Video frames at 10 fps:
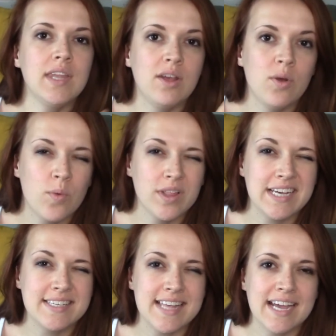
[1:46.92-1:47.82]
One
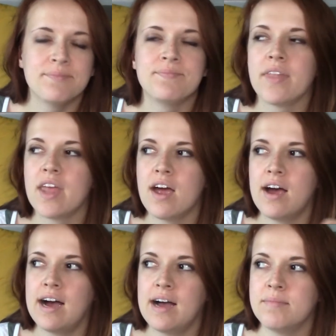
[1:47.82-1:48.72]
last thing.
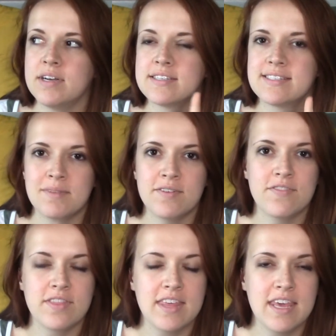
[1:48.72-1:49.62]
Some of
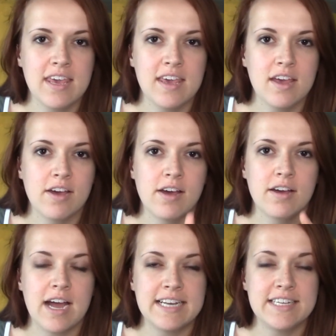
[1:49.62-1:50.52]
the
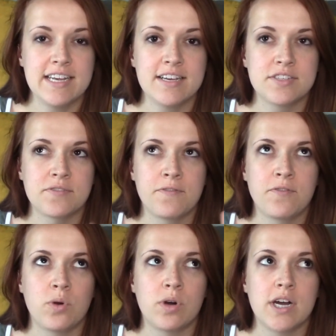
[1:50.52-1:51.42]
ideas
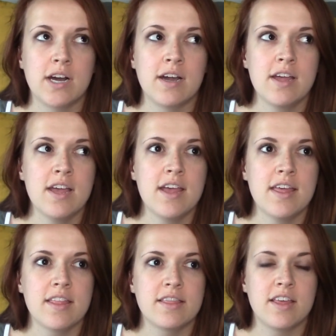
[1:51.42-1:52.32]
for
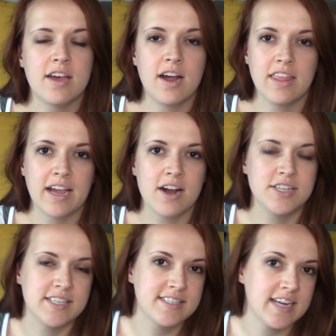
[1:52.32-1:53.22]
the
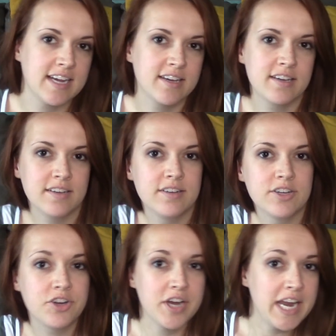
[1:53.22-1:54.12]
artistic
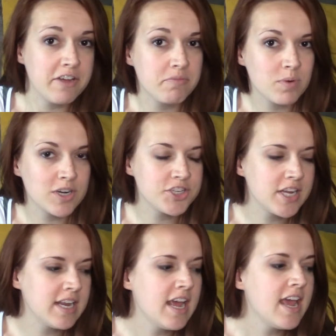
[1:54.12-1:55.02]
creative
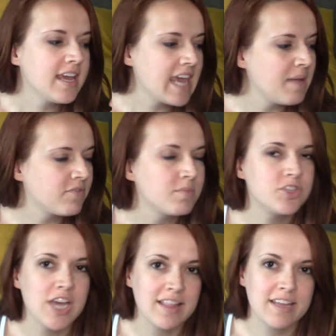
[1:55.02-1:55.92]
portion came from
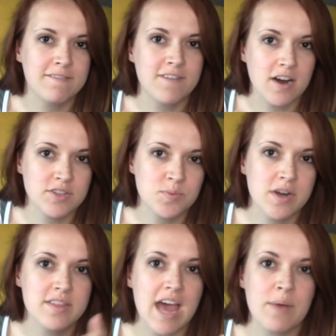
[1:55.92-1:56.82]
Shaylin
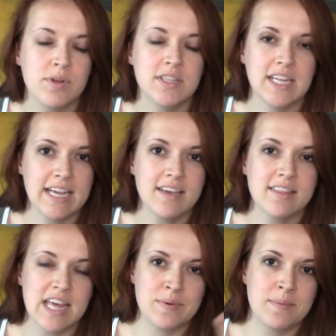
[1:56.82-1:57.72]
Farnsworth. I will link
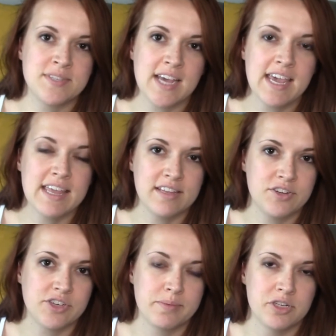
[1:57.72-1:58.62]
the website in the
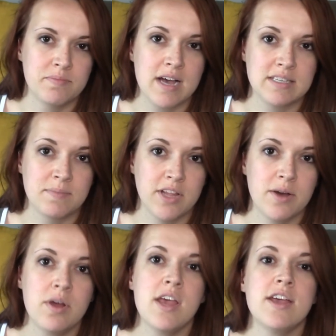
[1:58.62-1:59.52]
description box
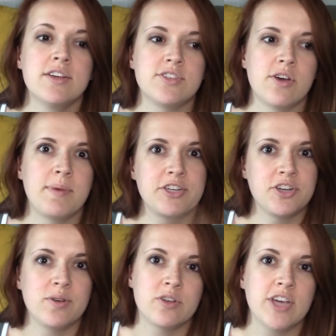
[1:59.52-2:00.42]
below, so make sure
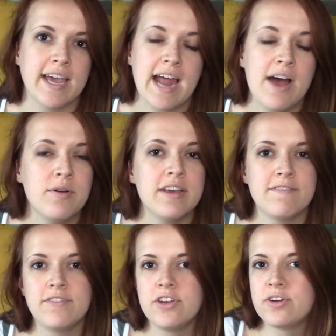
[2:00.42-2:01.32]
you go check it out
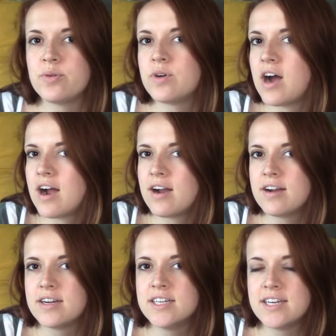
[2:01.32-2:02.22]
if you
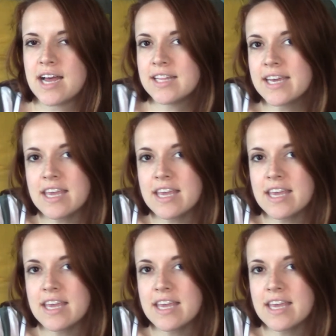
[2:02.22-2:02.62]
are not liking the